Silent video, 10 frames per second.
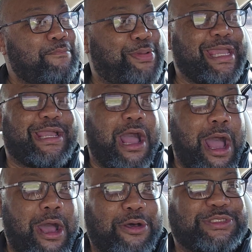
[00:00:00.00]

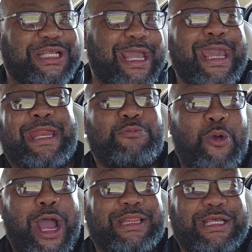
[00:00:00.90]
Because
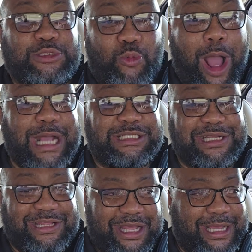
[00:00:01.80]
anyone that's
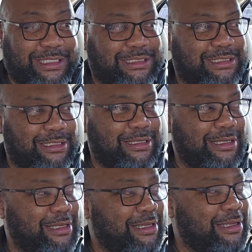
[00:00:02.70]
watching this
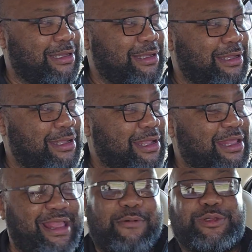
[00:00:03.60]

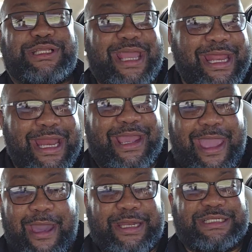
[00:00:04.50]
that was in the
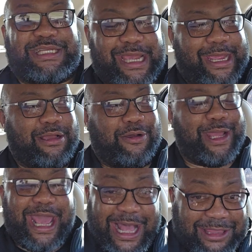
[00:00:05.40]
county jail
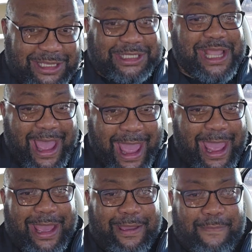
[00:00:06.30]
at the
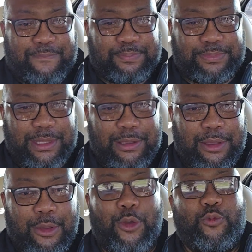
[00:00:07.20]
time
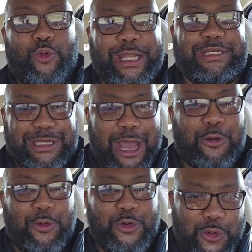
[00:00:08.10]
would
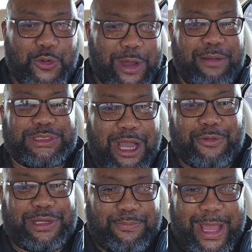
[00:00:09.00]
know who I'm
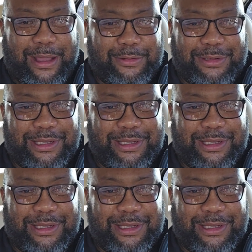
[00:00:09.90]
talking about.